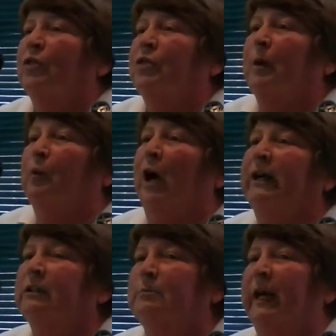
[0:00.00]
The
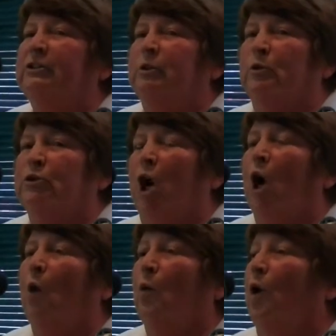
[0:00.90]
proclamation was
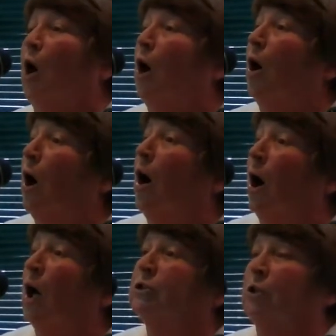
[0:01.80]
all,
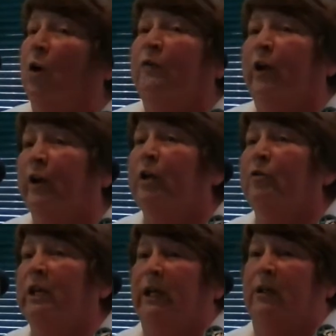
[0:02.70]
also very
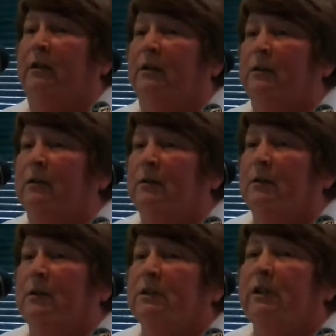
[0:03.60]
unique
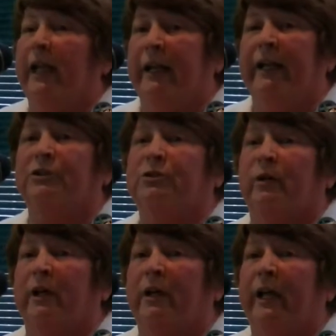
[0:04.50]
in
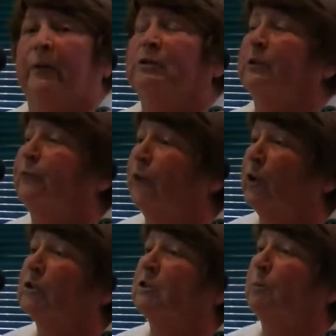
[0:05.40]
history. It was the
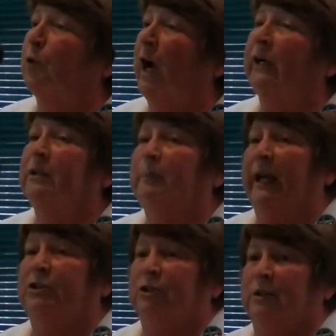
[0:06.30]
first
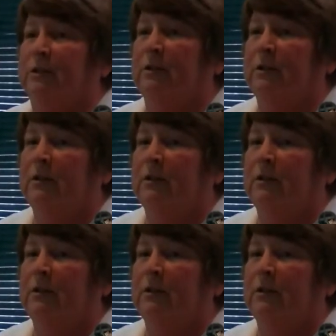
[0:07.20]
proclamation